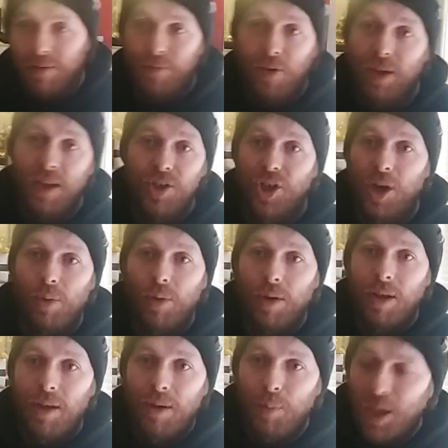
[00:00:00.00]
saying,
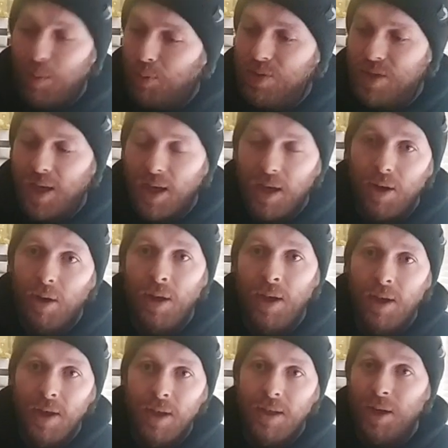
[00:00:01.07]
that chant
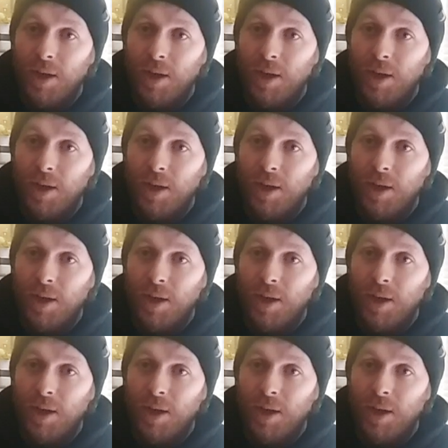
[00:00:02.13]
ringing round